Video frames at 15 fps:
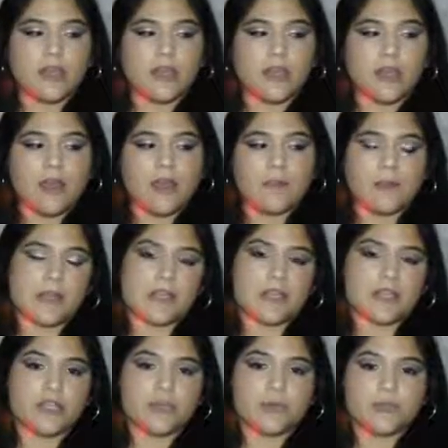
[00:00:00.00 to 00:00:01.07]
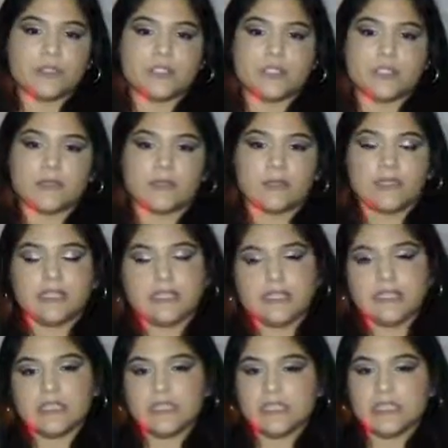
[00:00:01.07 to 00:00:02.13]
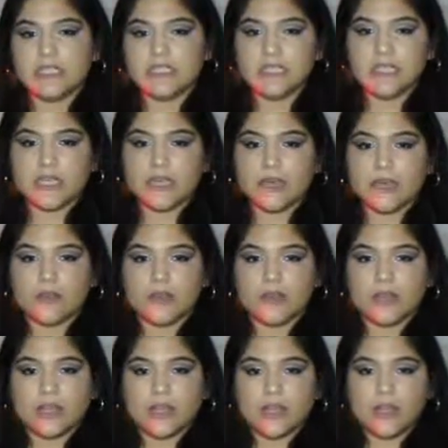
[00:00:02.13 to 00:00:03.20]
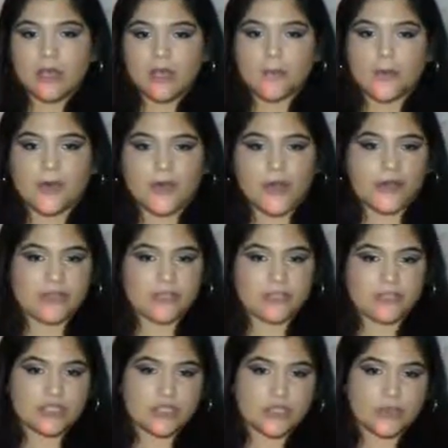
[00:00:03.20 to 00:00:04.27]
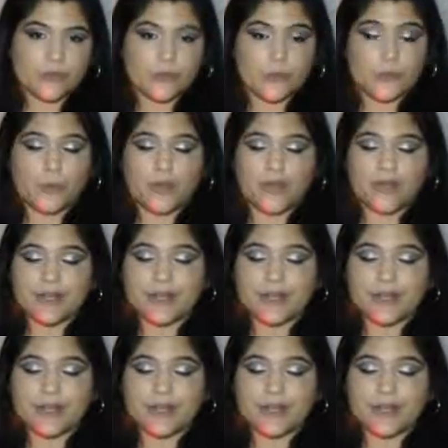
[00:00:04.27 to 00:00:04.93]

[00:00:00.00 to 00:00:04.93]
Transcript: I'm not going to go into complete detail about every single one,